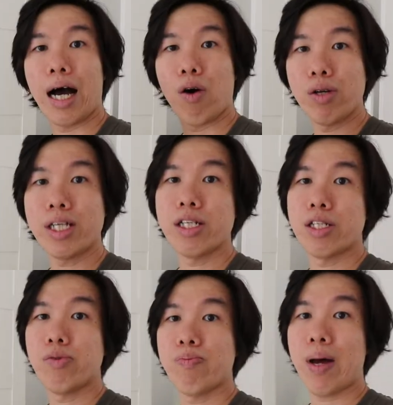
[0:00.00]
I ordered a
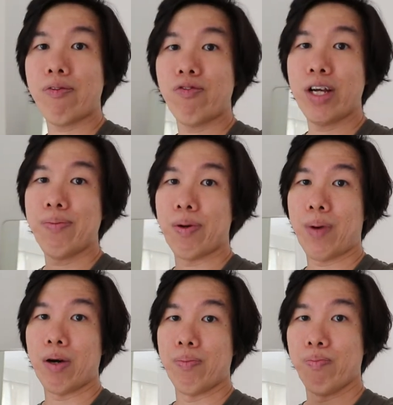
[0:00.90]
new bed frame
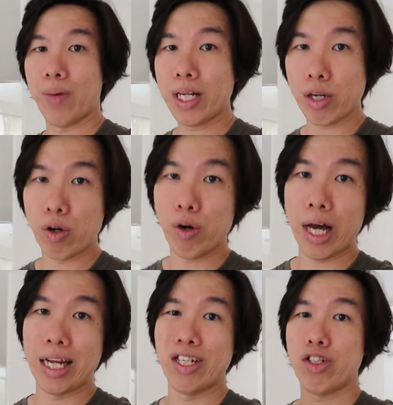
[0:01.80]
about a month ago
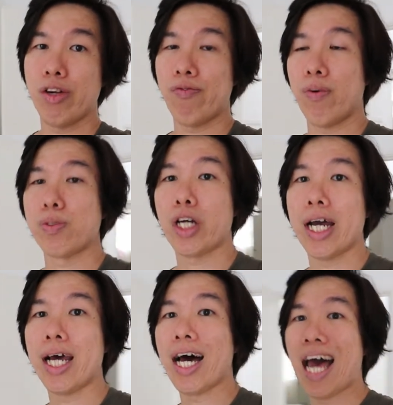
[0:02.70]
and it shipped from
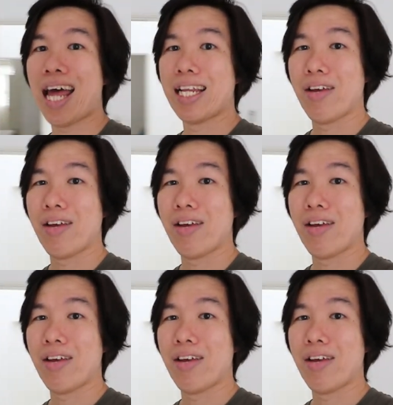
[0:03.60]
China and